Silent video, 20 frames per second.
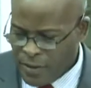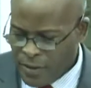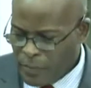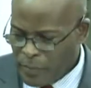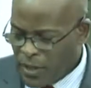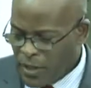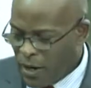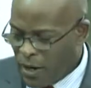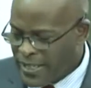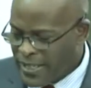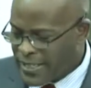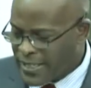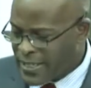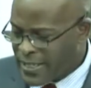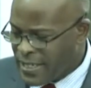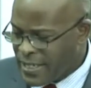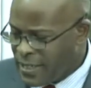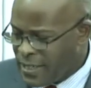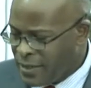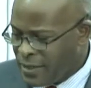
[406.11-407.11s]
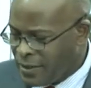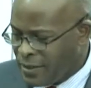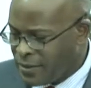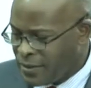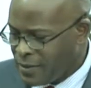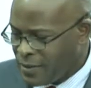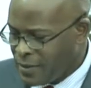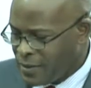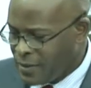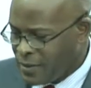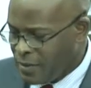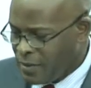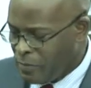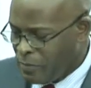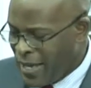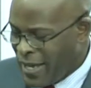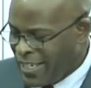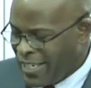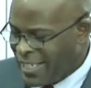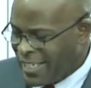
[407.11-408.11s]
because still
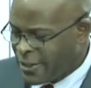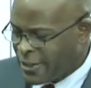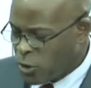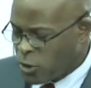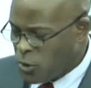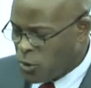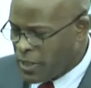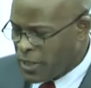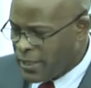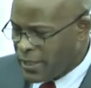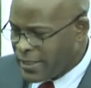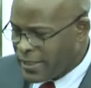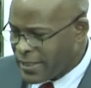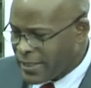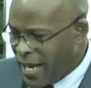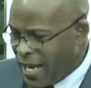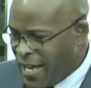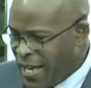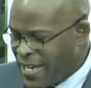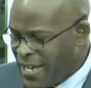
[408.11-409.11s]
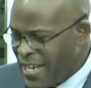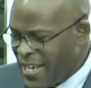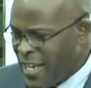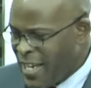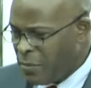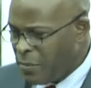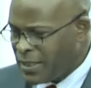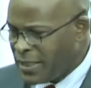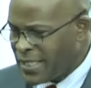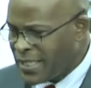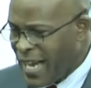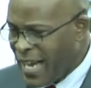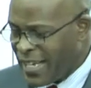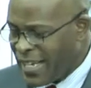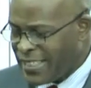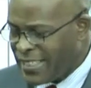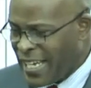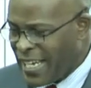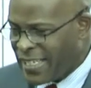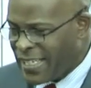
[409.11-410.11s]
many students unable to
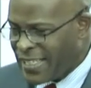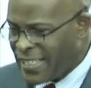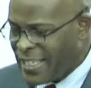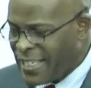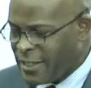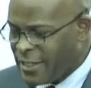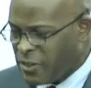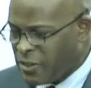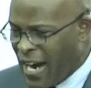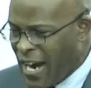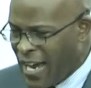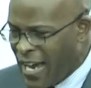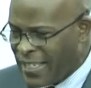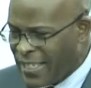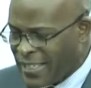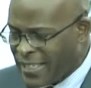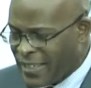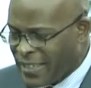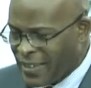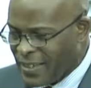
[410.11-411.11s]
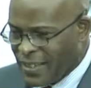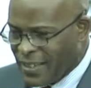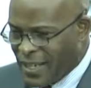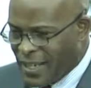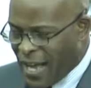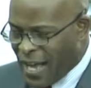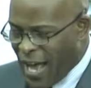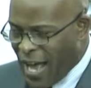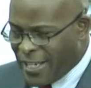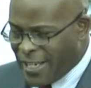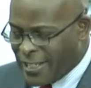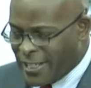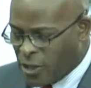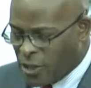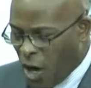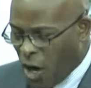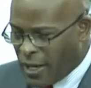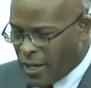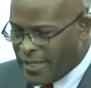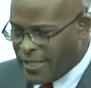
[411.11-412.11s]
access these grants and
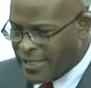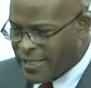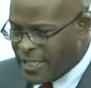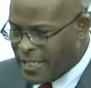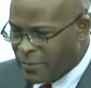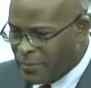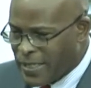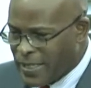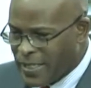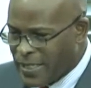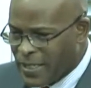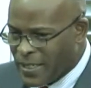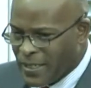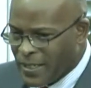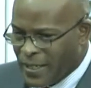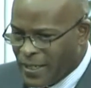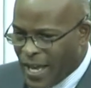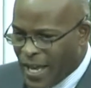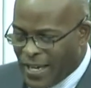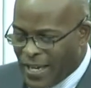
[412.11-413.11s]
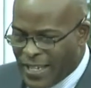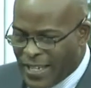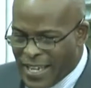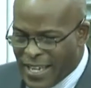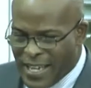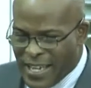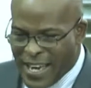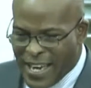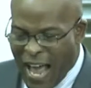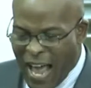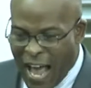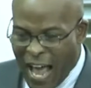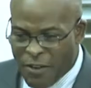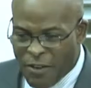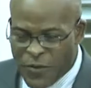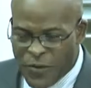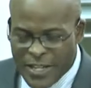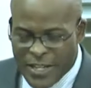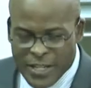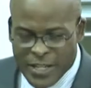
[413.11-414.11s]
scholarships, and again
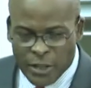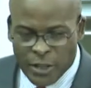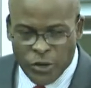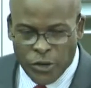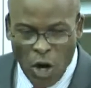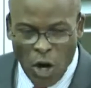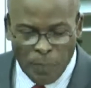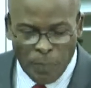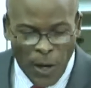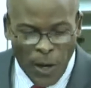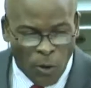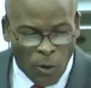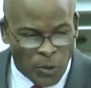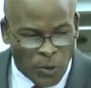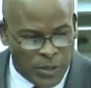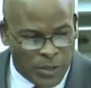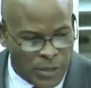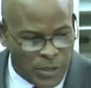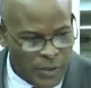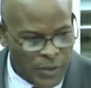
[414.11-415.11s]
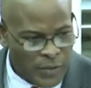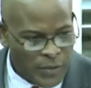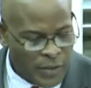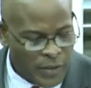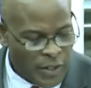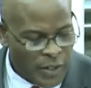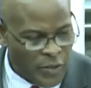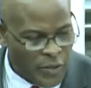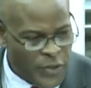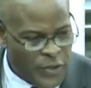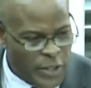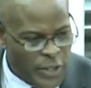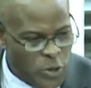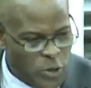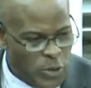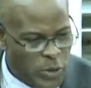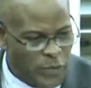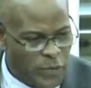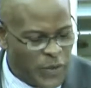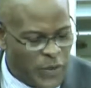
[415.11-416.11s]
having to drop out of the
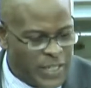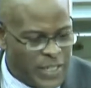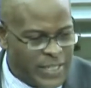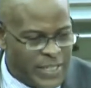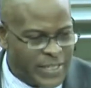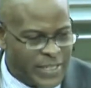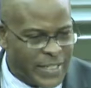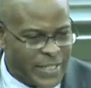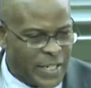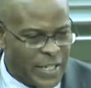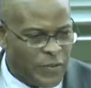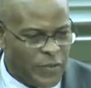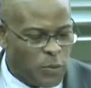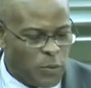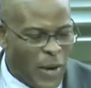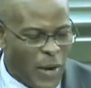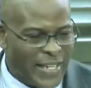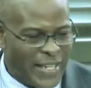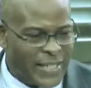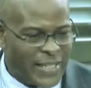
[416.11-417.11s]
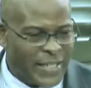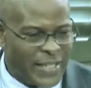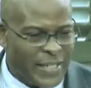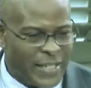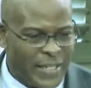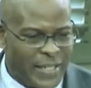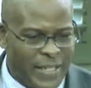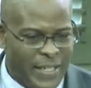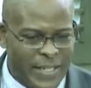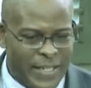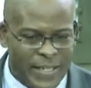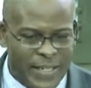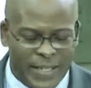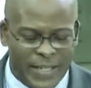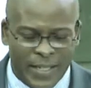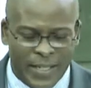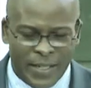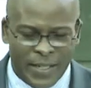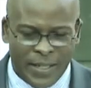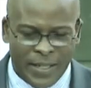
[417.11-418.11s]
University of the West
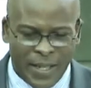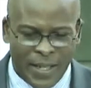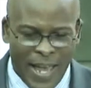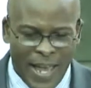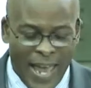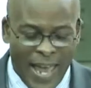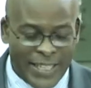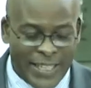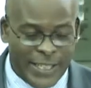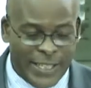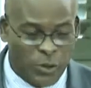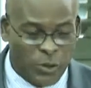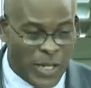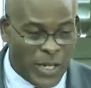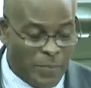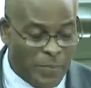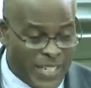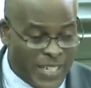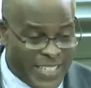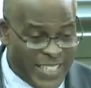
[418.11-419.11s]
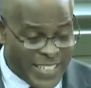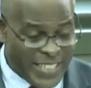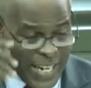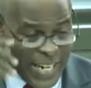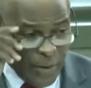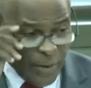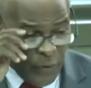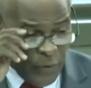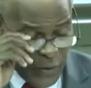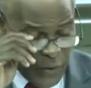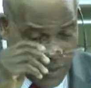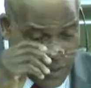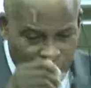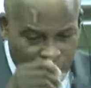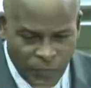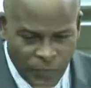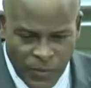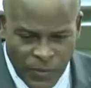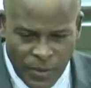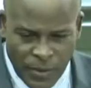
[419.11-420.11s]
Indies. Extremely
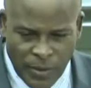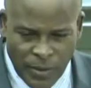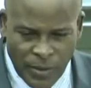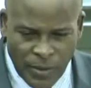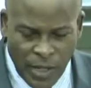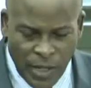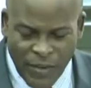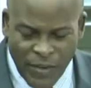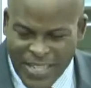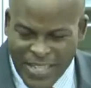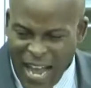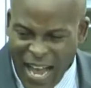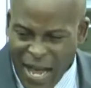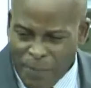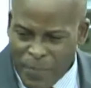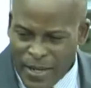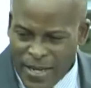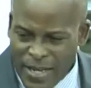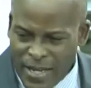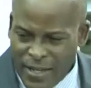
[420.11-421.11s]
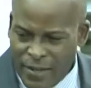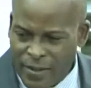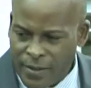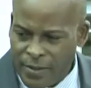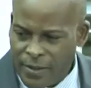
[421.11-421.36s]
shameful of a cabinet